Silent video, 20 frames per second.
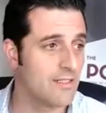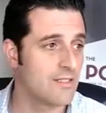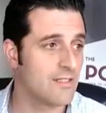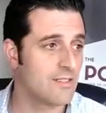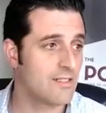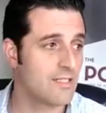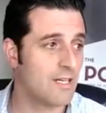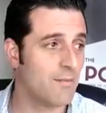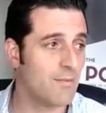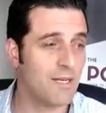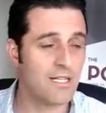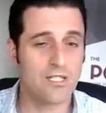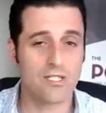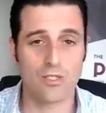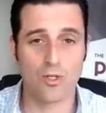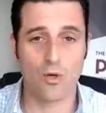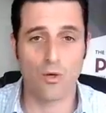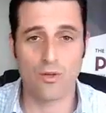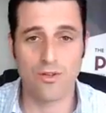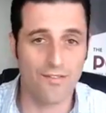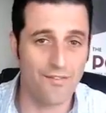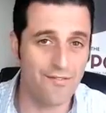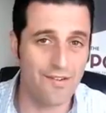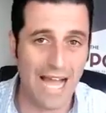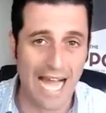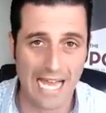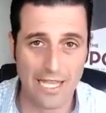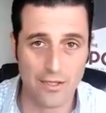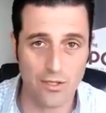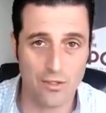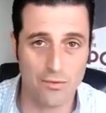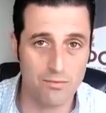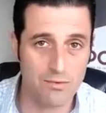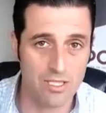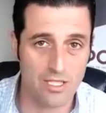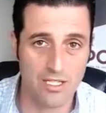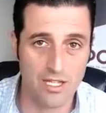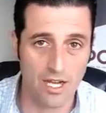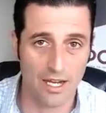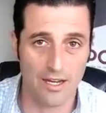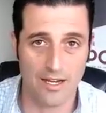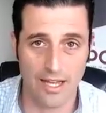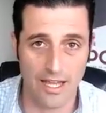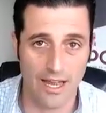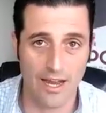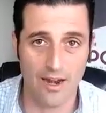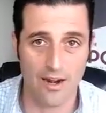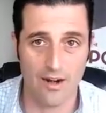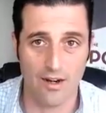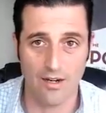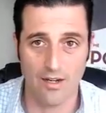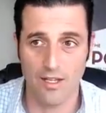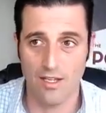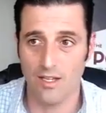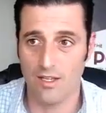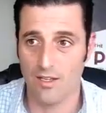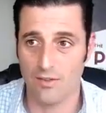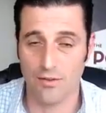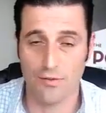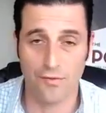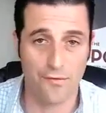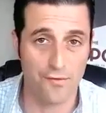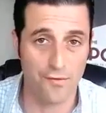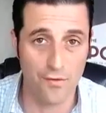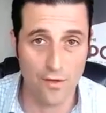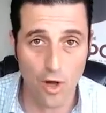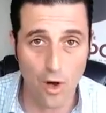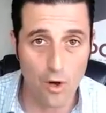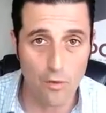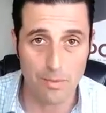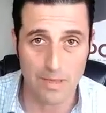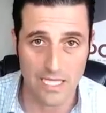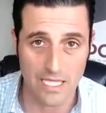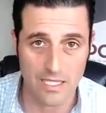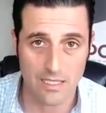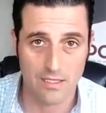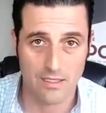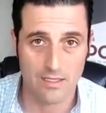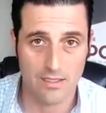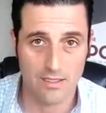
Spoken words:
Somebody sold a vacuum to cut hair, the Flowbee.